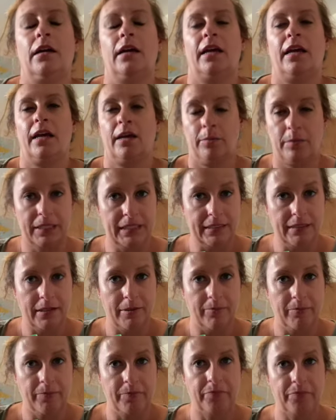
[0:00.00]

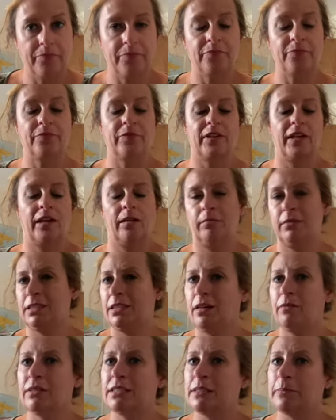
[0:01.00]
Amazon.
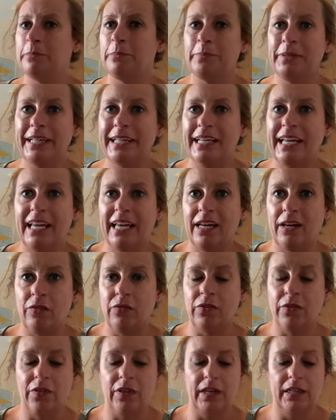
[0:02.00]
Amazon was a big hit
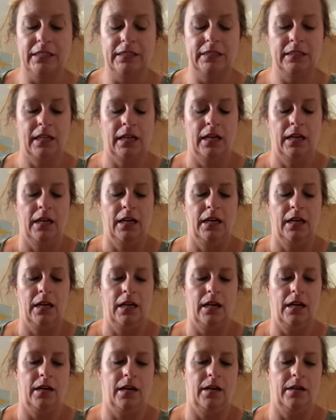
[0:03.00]
for this,
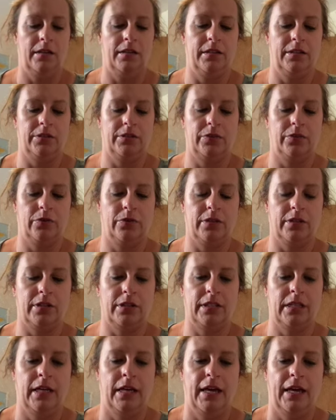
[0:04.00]
this
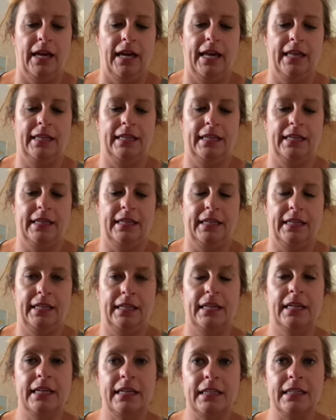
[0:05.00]
course. And the thing
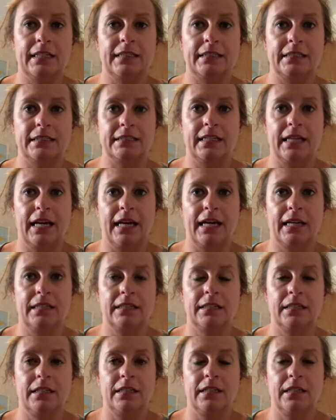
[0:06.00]
is
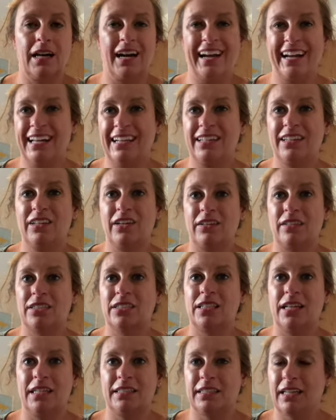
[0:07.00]
that I had a large
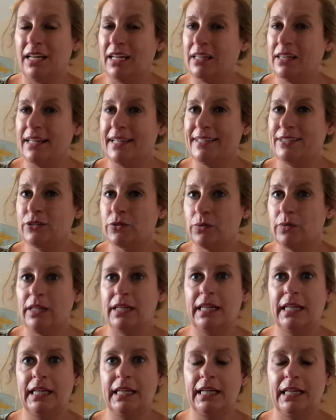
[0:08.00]
class. I had like
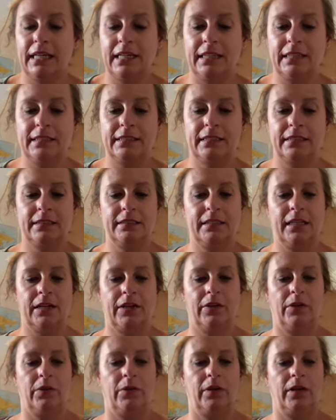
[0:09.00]
20 kids,
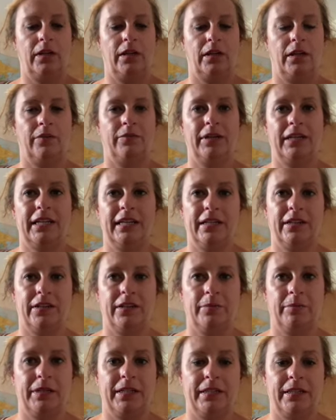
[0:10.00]
so we needed a
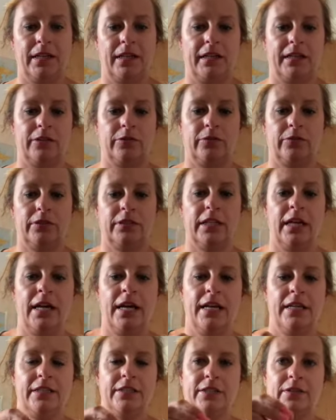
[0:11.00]
good bit of dotting tools.
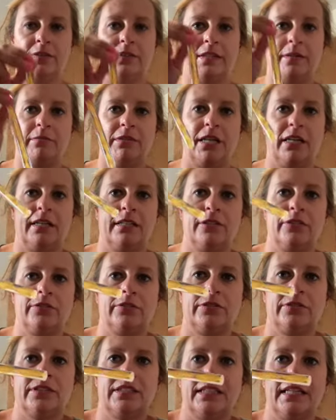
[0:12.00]
So some dotting
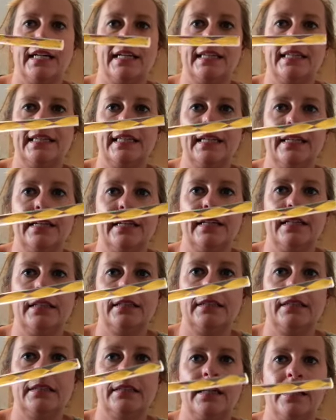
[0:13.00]
tools are like
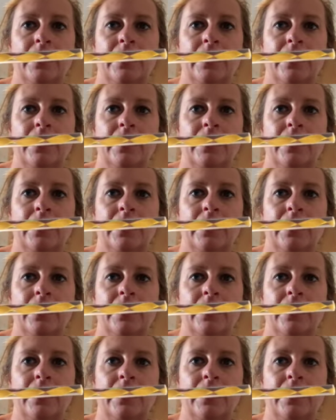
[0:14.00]
this.